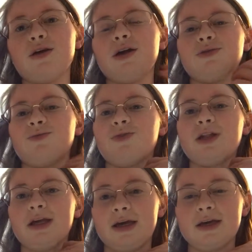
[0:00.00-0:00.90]
it
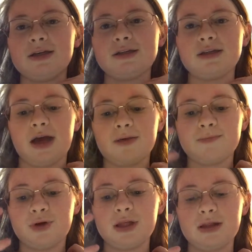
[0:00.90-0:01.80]
really is
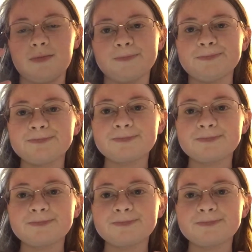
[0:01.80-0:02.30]
like putting